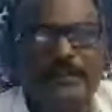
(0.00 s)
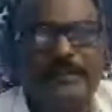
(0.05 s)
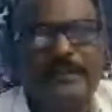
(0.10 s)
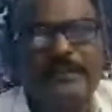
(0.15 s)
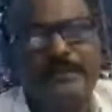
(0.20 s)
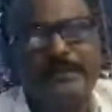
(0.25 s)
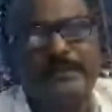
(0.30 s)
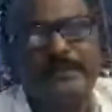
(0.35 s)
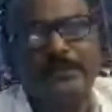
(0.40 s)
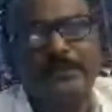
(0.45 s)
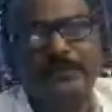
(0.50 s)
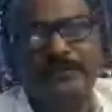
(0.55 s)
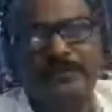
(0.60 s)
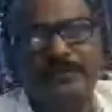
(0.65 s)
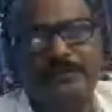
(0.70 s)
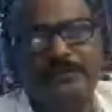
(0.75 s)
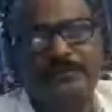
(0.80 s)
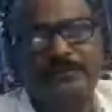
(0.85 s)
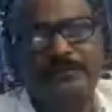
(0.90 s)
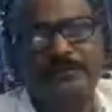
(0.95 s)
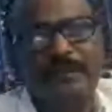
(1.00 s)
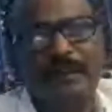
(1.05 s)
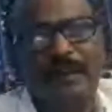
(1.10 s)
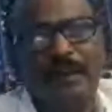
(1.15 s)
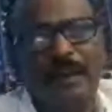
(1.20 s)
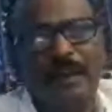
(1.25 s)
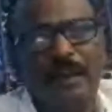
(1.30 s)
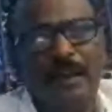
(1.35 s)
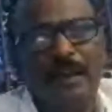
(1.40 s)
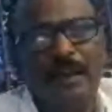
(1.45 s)
is a genus
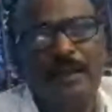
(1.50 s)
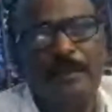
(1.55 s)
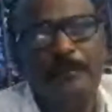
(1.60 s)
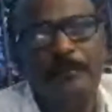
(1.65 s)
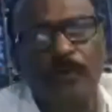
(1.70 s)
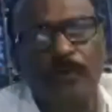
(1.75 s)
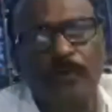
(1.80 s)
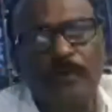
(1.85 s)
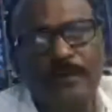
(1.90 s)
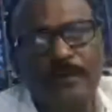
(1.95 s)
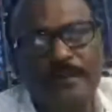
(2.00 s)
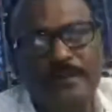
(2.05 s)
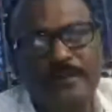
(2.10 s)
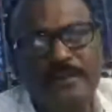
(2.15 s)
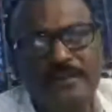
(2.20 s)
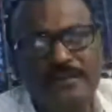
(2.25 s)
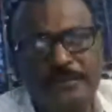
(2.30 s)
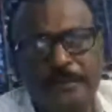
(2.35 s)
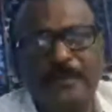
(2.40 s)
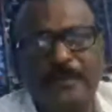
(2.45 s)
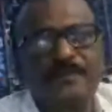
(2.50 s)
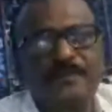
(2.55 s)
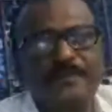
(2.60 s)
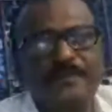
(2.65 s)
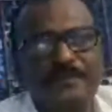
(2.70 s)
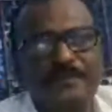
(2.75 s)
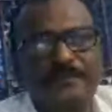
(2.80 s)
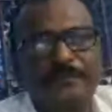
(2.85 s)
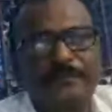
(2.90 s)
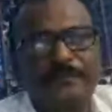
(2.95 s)
and murder is a
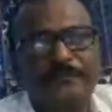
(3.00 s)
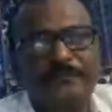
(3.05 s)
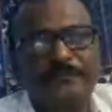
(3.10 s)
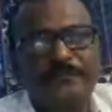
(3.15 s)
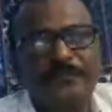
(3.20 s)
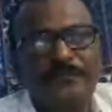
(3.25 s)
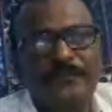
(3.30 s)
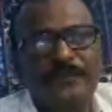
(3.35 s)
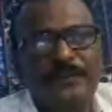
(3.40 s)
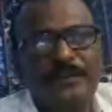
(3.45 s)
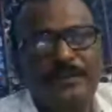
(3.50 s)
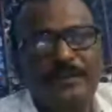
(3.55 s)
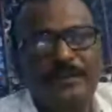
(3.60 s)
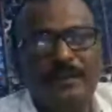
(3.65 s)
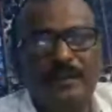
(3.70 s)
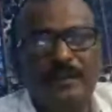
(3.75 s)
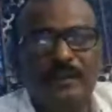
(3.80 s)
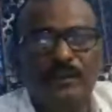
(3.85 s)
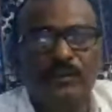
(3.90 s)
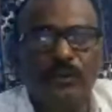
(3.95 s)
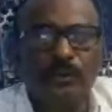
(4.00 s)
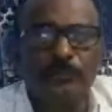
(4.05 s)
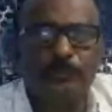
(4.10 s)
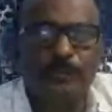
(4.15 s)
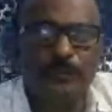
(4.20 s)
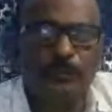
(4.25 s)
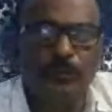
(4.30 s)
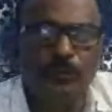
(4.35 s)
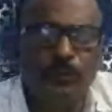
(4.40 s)
species. All